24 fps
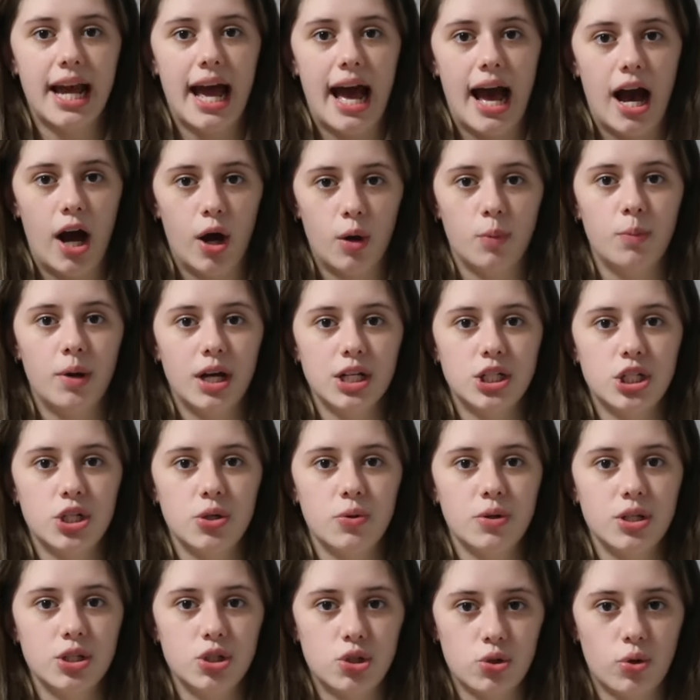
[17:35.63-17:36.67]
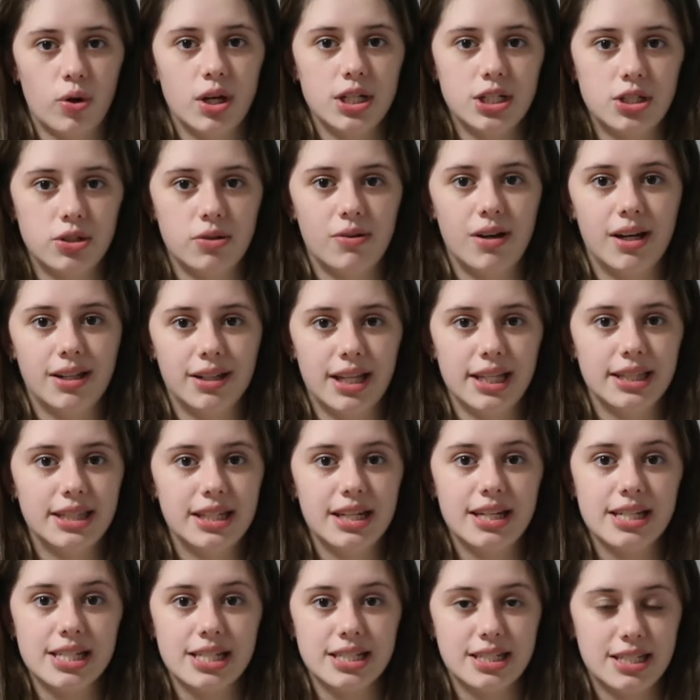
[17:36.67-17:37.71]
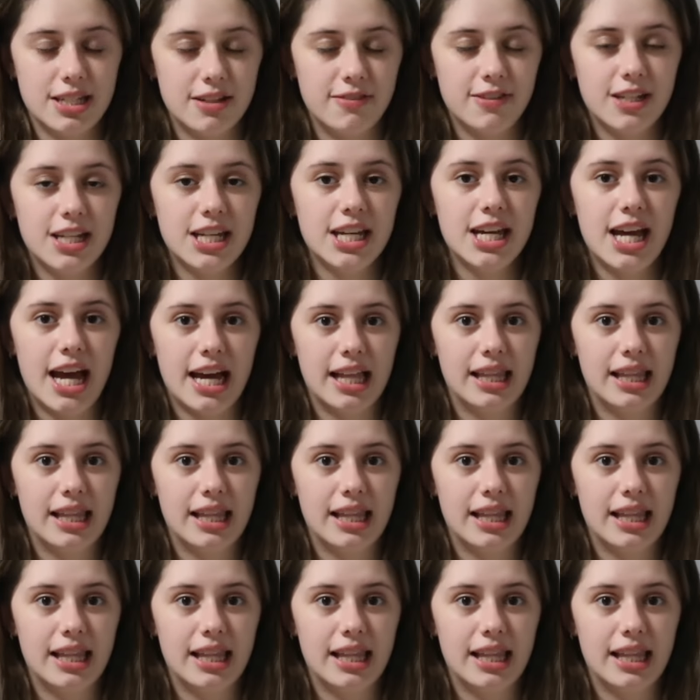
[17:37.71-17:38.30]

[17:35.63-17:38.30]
how much you enjoy doing like the activity.